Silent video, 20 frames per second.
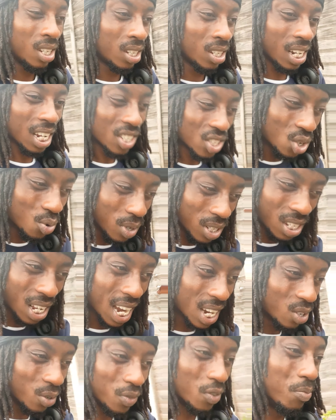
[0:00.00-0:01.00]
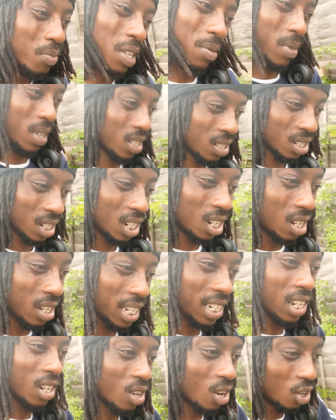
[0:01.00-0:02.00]
That's suicidal for me, man.
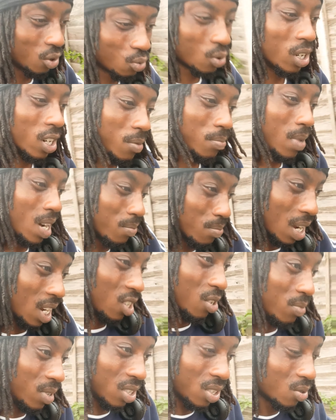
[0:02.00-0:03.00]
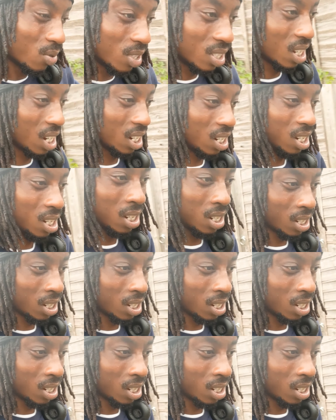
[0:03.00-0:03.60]
In the long run, the man might commit suicide.